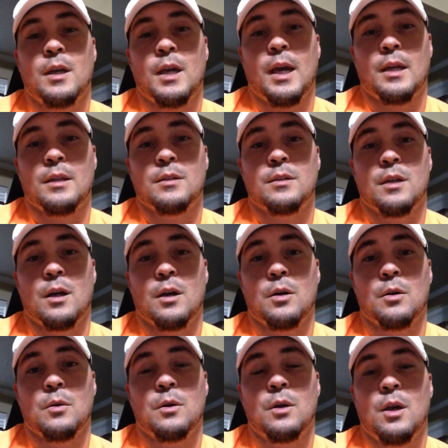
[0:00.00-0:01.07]
And
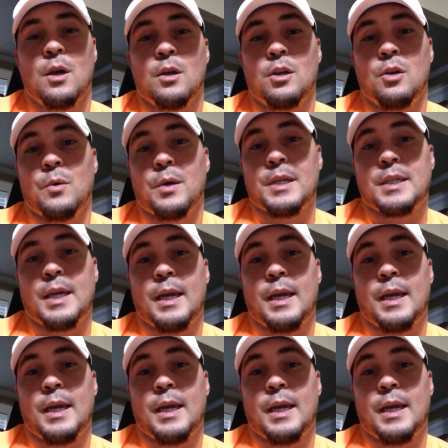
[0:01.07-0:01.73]
so you want to